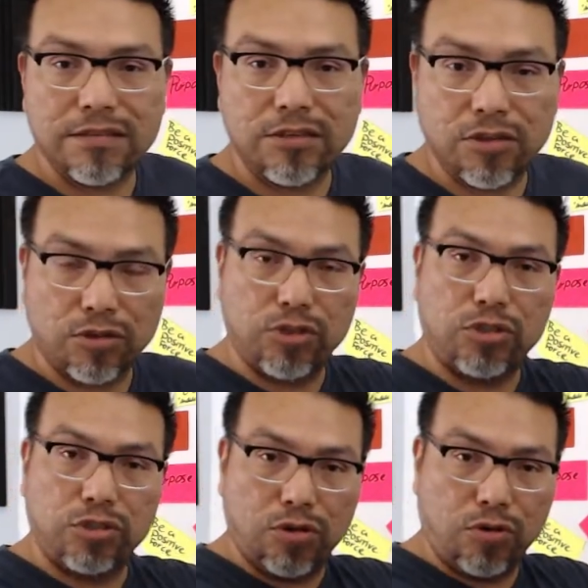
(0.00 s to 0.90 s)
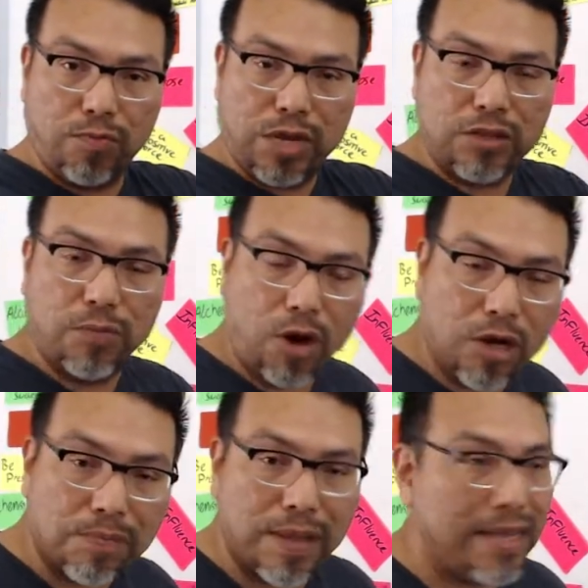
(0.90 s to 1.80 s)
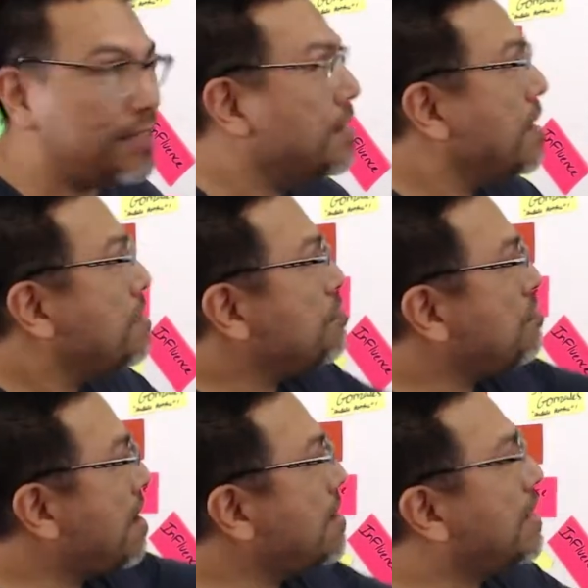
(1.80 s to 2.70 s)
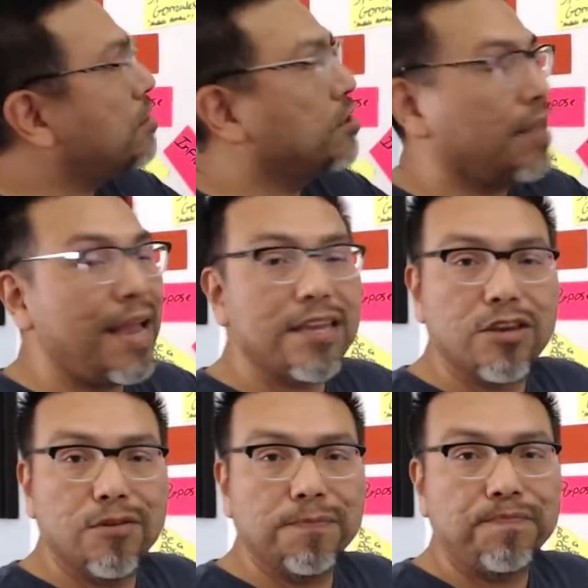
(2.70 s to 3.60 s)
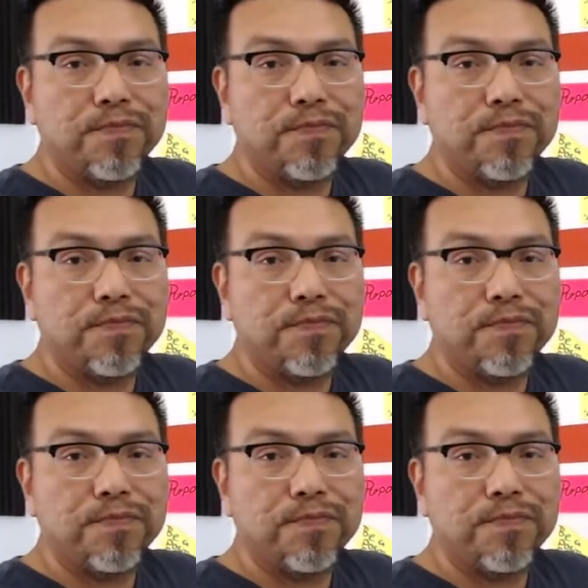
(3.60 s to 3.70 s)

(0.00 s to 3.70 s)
your, your, in your marketplace, they get to like you.